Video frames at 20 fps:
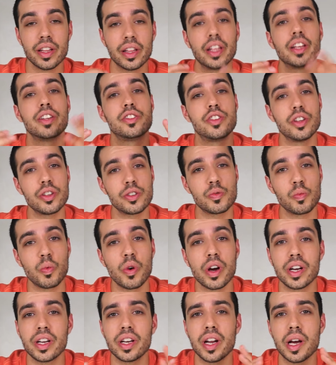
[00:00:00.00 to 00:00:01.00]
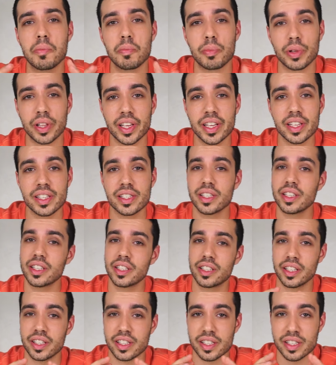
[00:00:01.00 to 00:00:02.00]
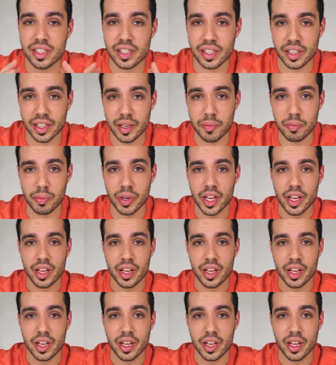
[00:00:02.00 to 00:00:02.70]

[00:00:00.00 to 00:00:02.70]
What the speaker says: They just wanted a place to sleep.